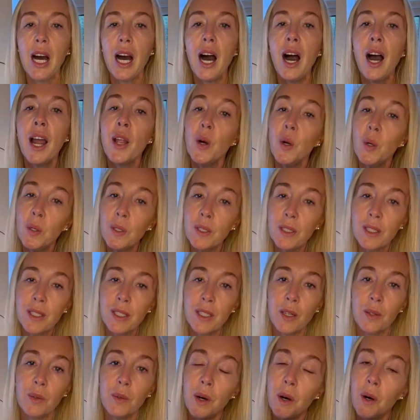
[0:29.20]
I
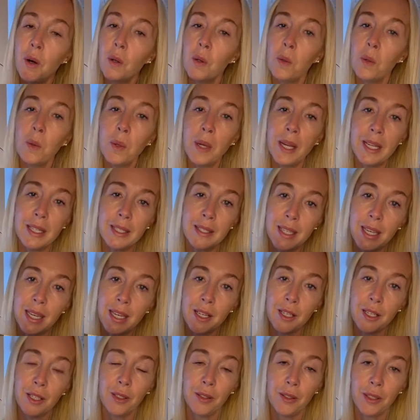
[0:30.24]
also always
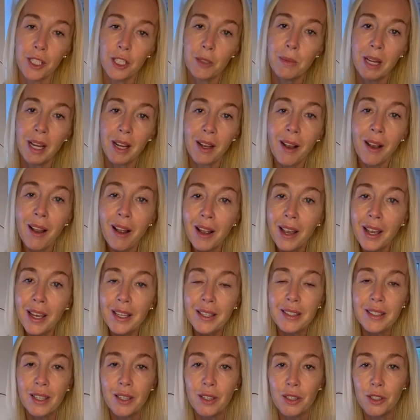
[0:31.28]
encourage my
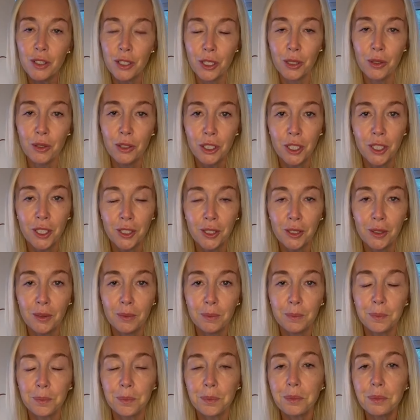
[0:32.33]
clients to
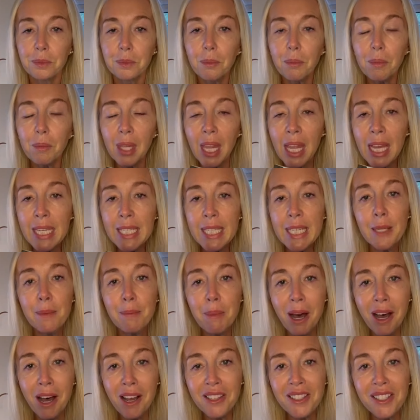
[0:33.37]
journal. And in the
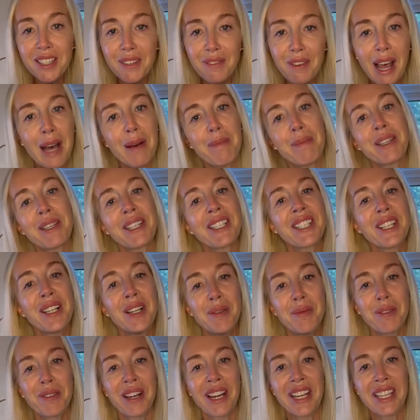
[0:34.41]
Positive Habit
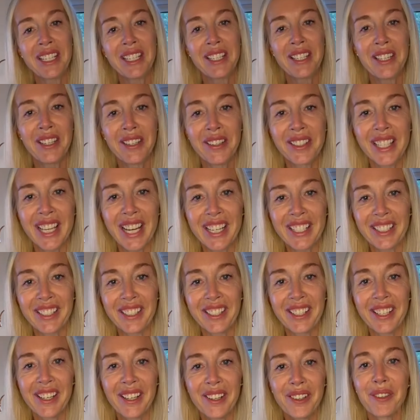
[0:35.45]
Upgraded
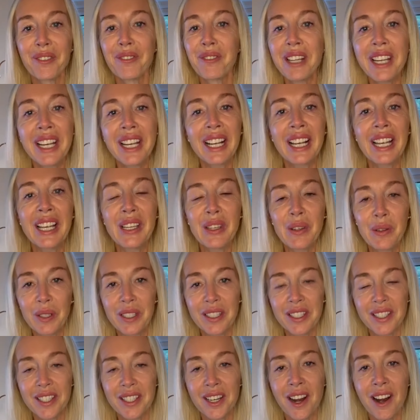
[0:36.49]
newsletter, your weekly
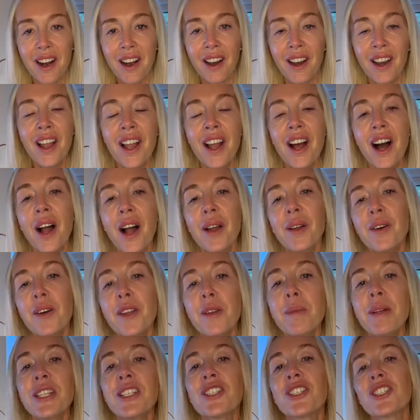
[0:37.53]
North Star, I'm going
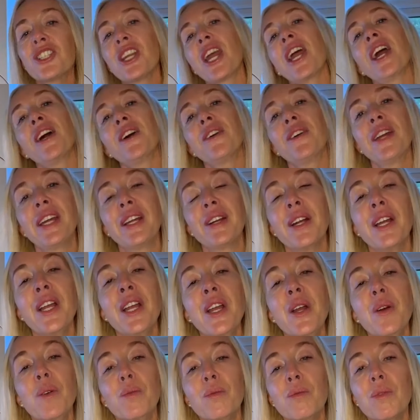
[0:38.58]
to be sharing
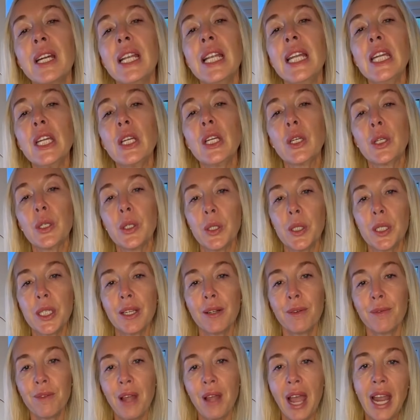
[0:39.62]
really good,
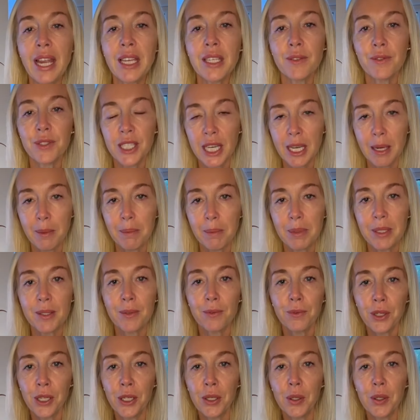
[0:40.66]
effective tips
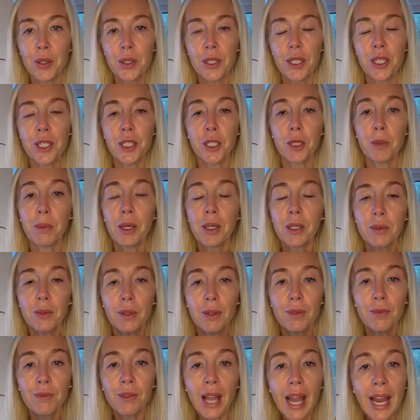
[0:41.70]
for you to do both
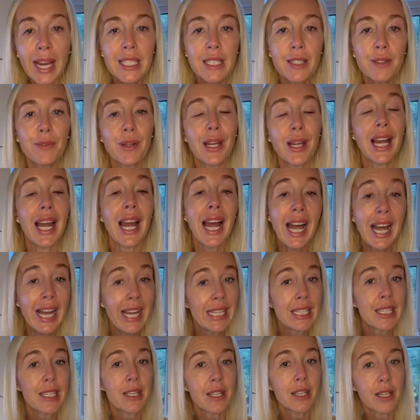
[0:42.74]
reflective
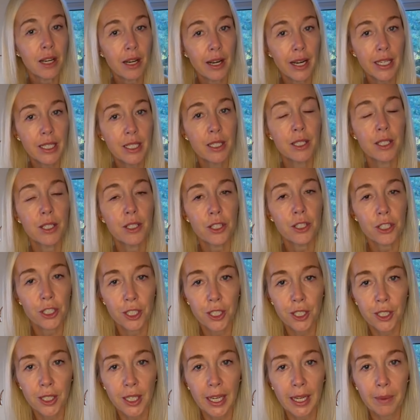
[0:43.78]
and guided
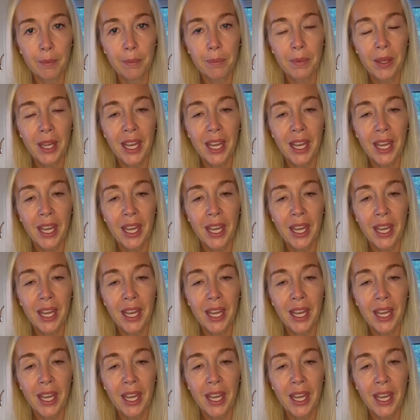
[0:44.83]
journaling.